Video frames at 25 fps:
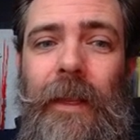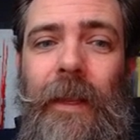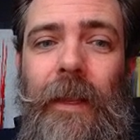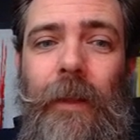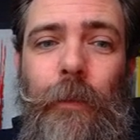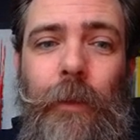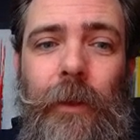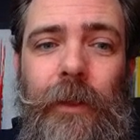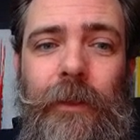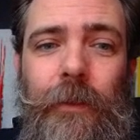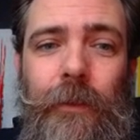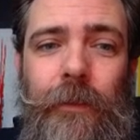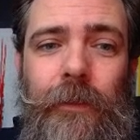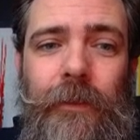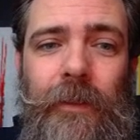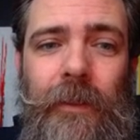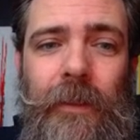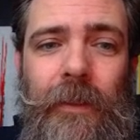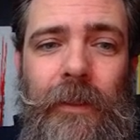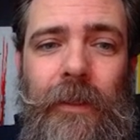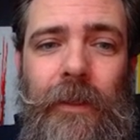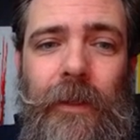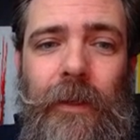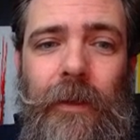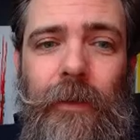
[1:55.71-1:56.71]
and what you
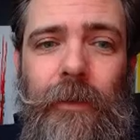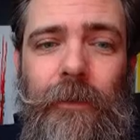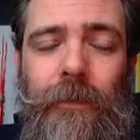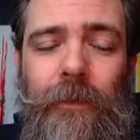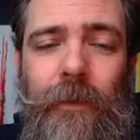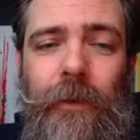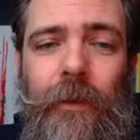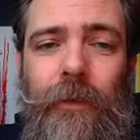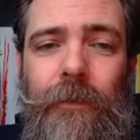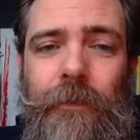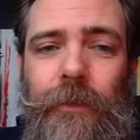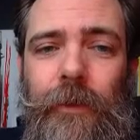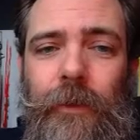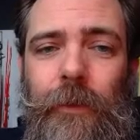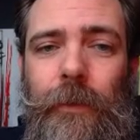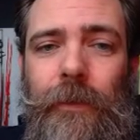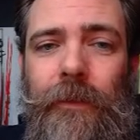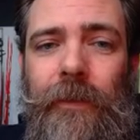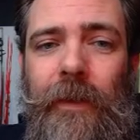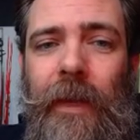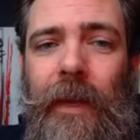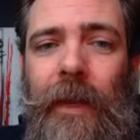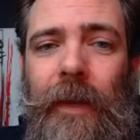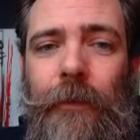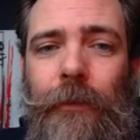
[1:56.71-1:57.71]
see here in front of you
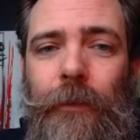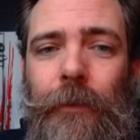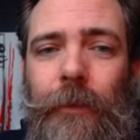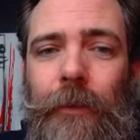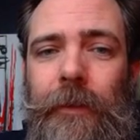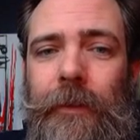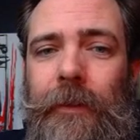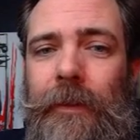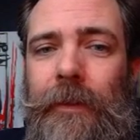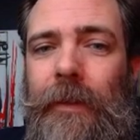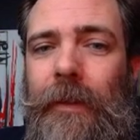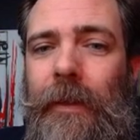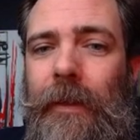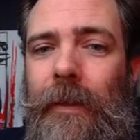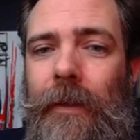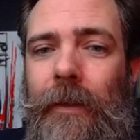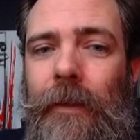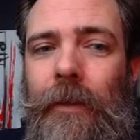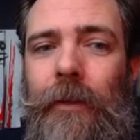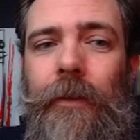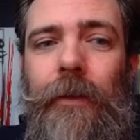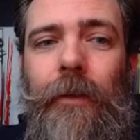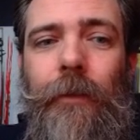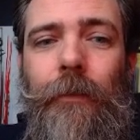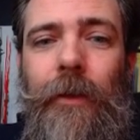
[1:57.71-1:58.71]
is actually
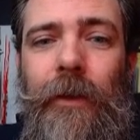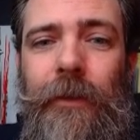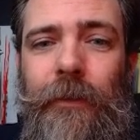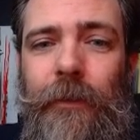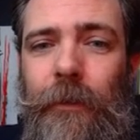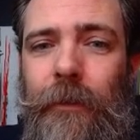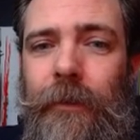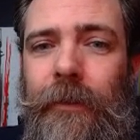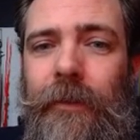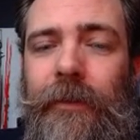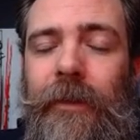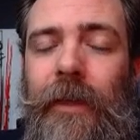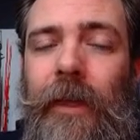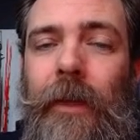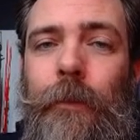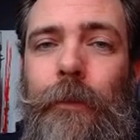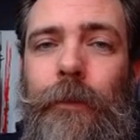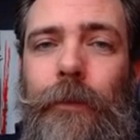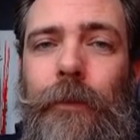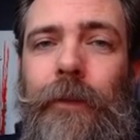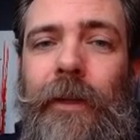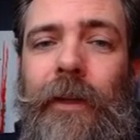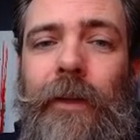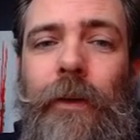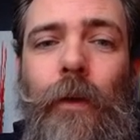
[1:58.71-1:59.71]
the original design,
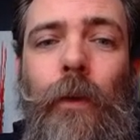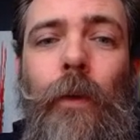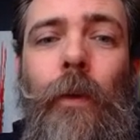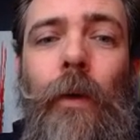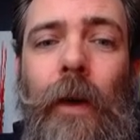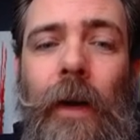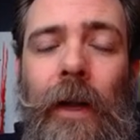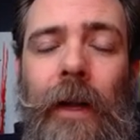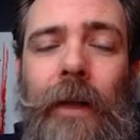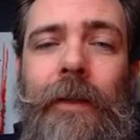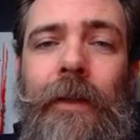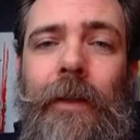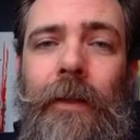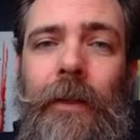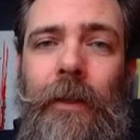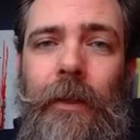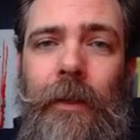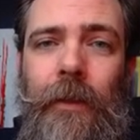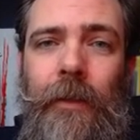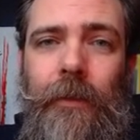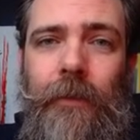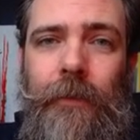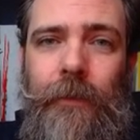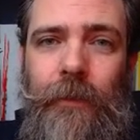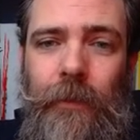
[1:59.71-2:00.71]
which was a quad
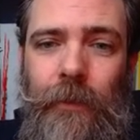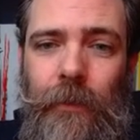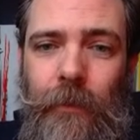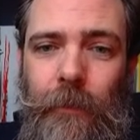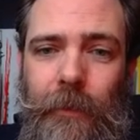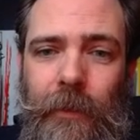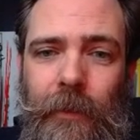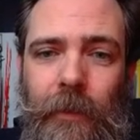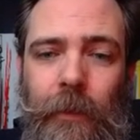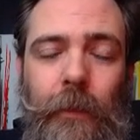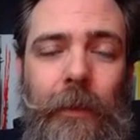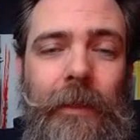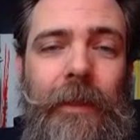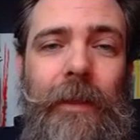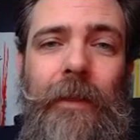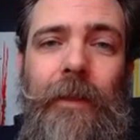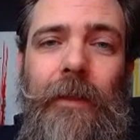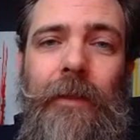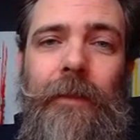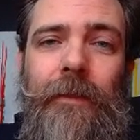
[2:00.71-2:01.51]
turbo. He has